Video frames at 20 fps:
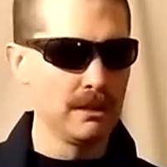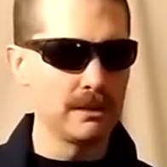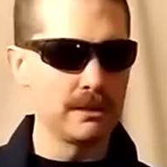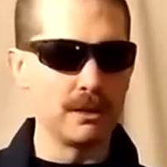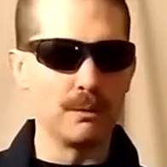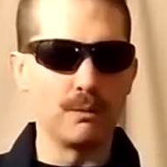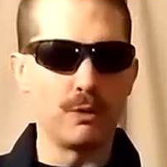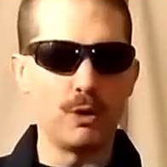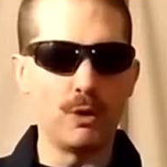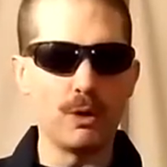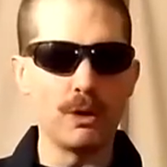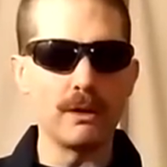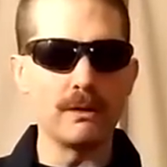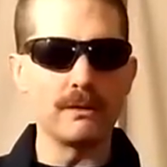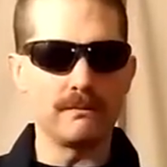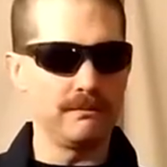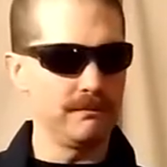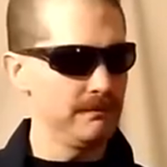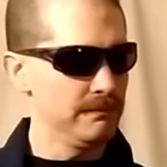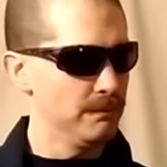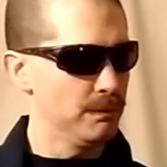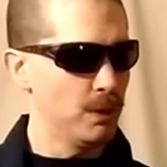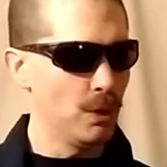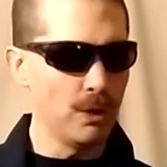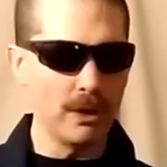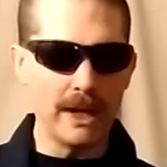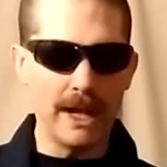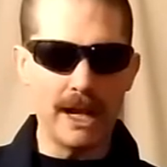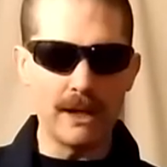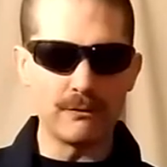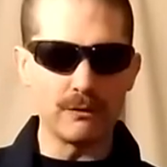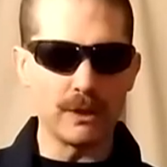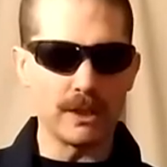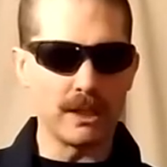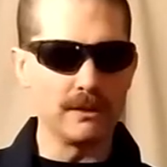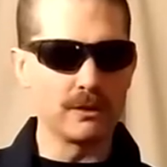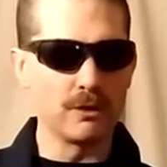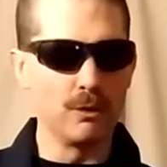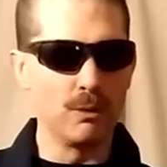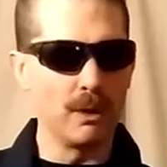They're poor, poor
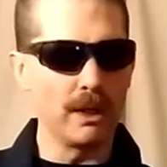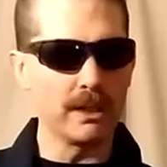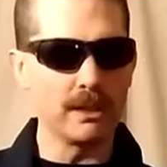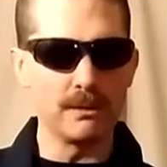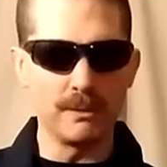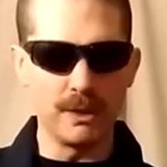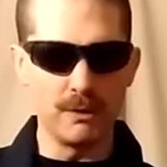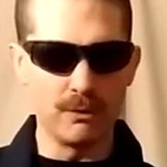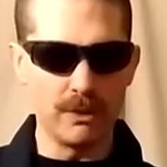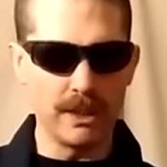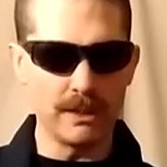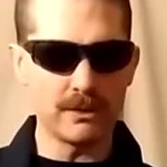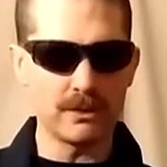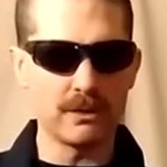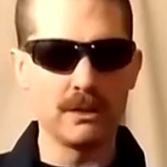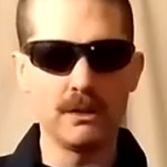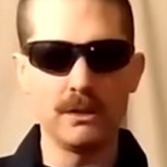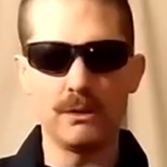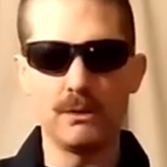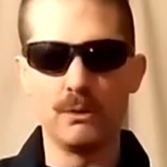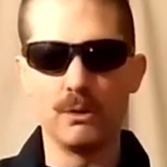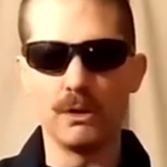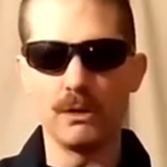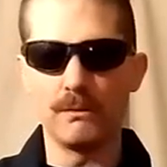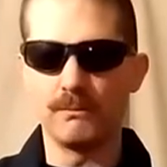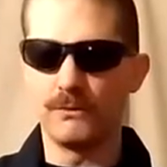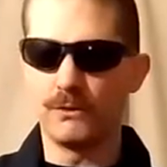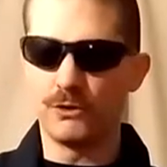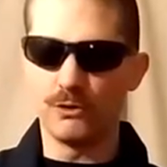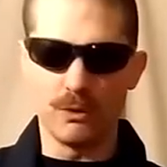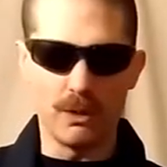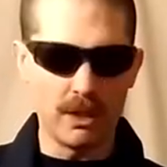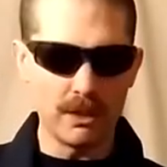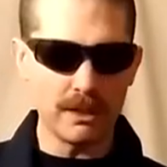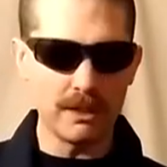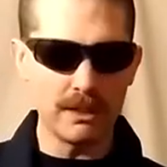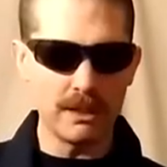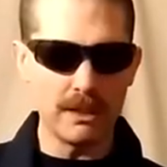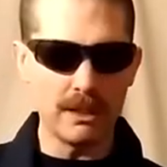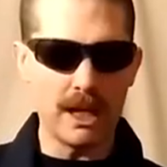Africans who wanted to be rich, who are drunk,
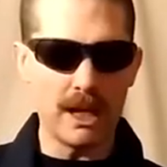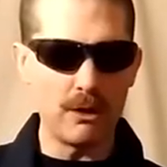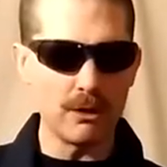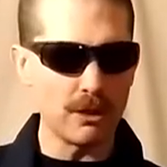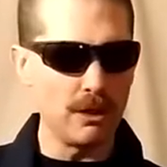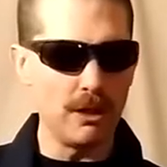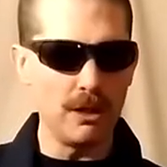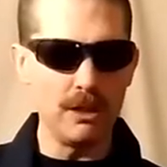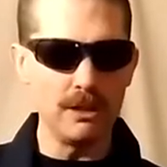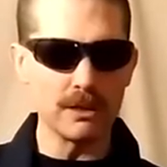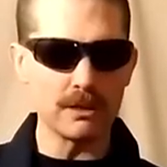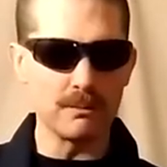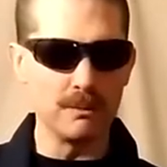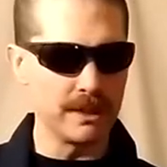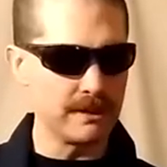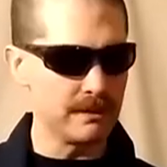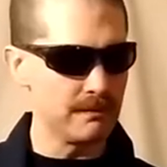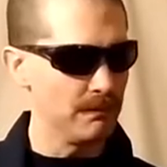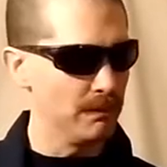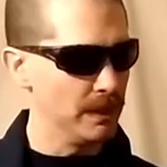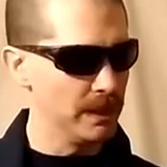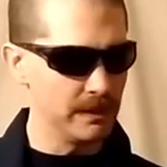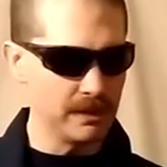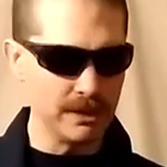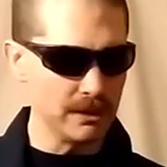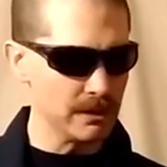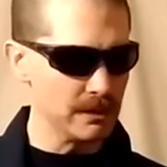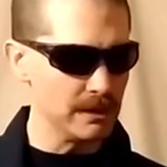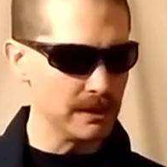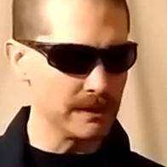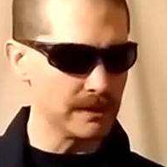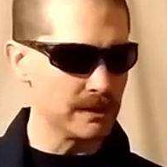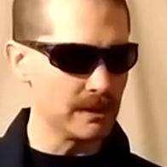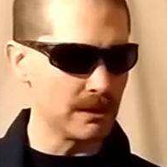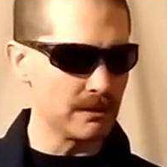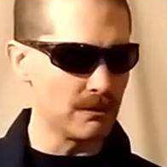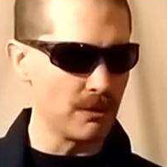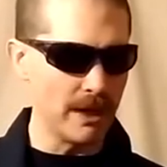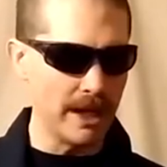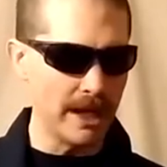alcoholic,
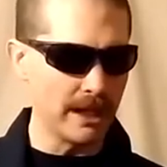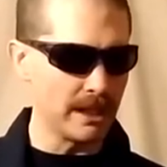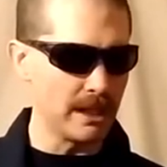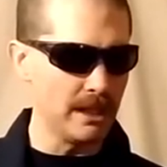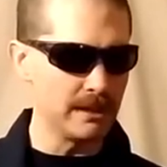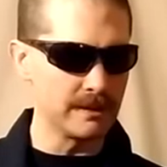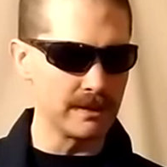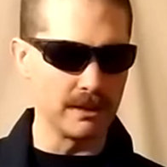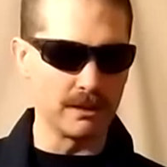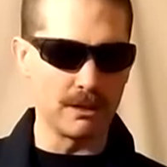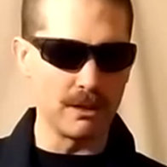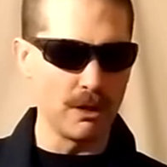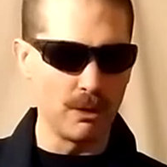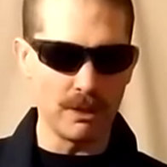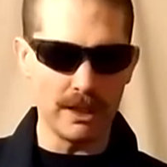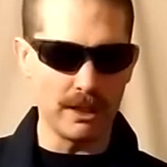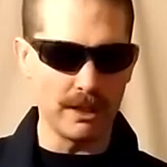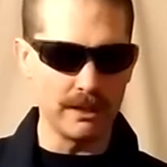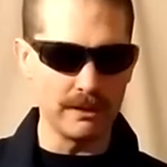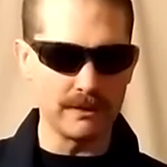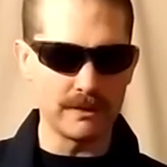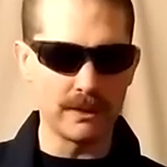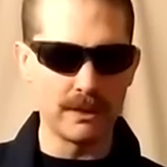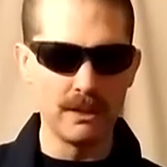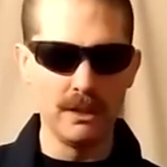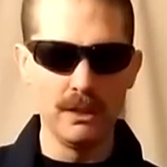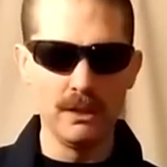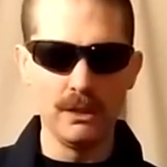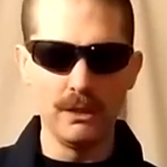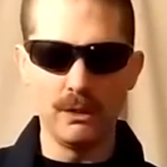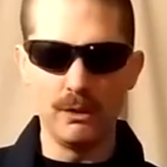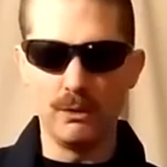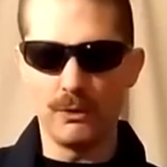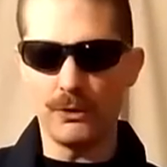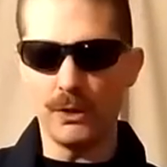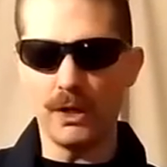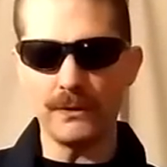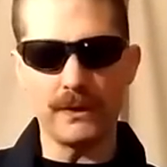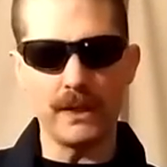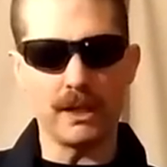materialistic crackheads and cokeheads who
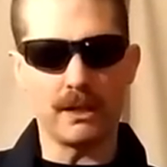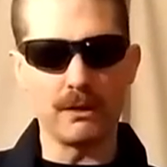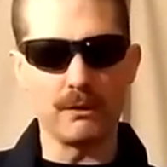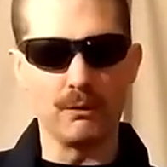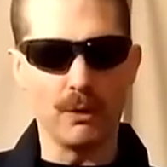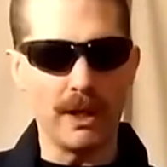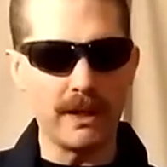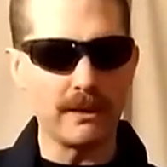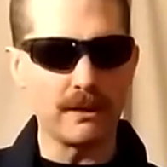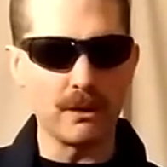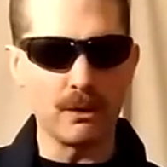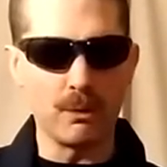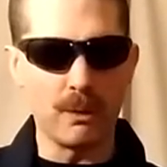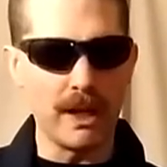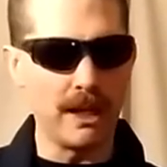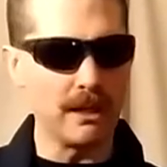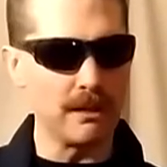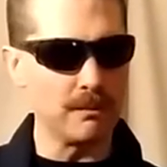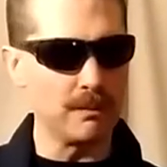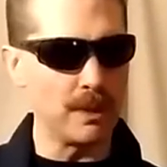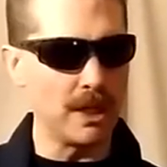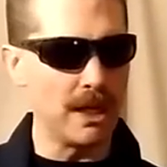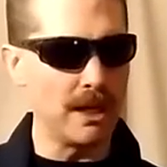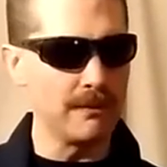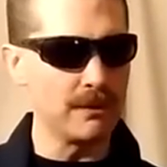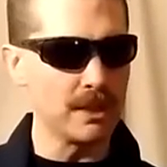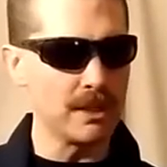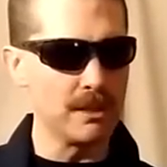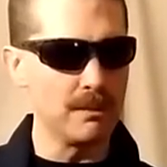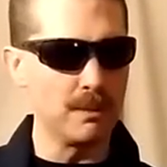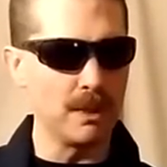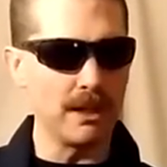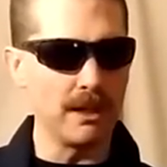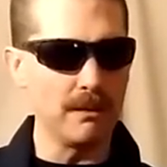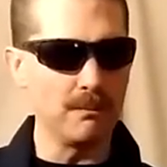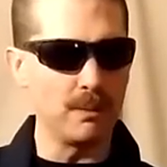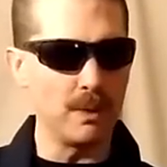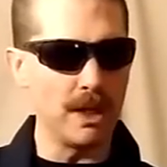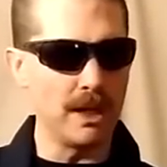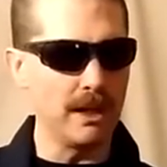thought they could write their way out of poverty by,
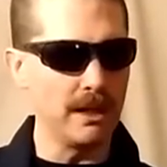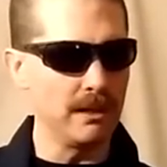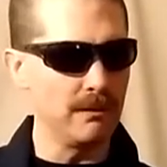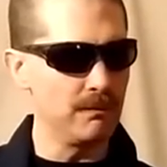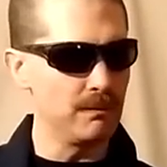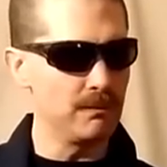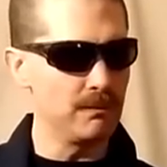by